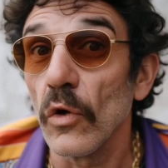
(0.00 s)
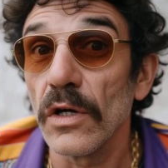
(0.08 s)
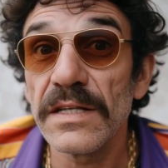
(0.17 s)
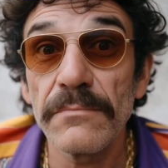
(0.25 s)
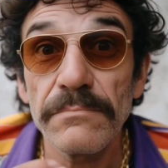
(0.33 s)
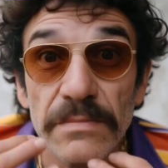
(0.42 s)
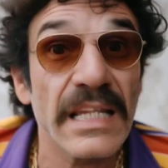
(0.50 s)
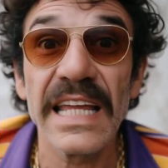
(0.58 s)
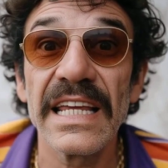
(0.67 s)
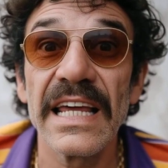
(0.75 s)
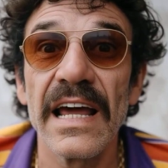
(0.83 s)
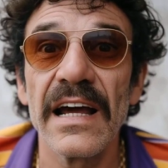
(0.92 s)
What the
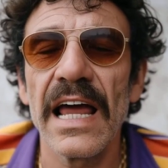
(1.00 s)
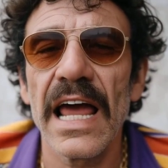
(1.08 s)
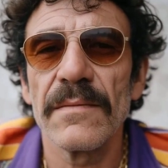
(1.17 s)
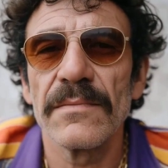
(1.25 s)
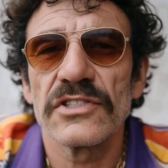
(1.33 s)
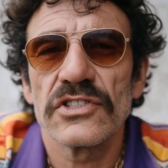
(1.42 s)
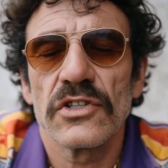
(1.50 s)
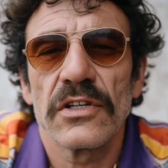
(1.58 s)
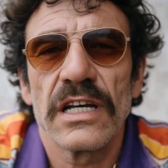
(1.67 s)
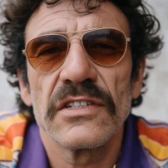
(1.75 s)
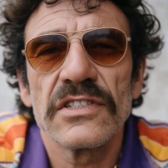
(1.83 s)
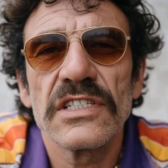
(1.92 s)
bloody hell happens
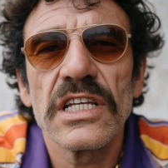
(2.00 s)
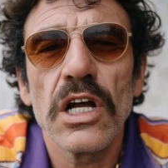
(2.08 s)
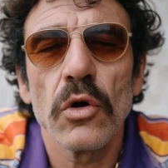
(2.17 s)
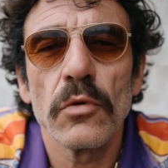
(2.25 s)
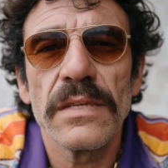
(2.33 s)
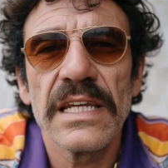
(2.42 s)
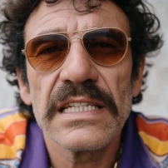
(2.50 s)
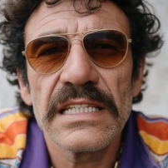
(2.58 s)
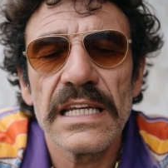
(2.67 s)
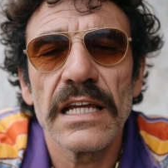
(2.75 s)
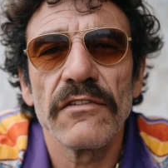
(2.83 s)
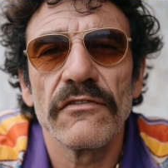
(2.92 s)
during a C O P
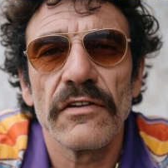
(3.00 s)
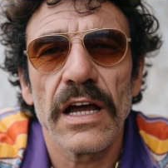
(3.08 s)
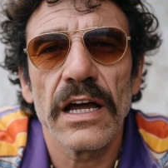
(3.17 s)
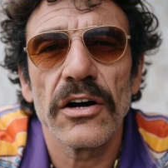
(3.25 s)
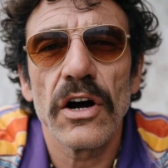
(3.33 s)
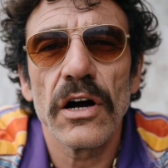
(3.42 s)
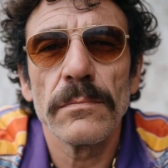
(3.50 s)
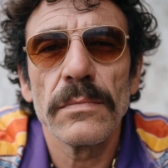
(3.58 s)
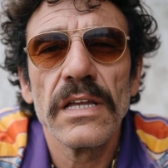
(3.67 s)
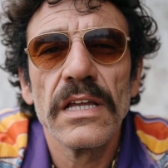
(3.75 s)
D flare-up?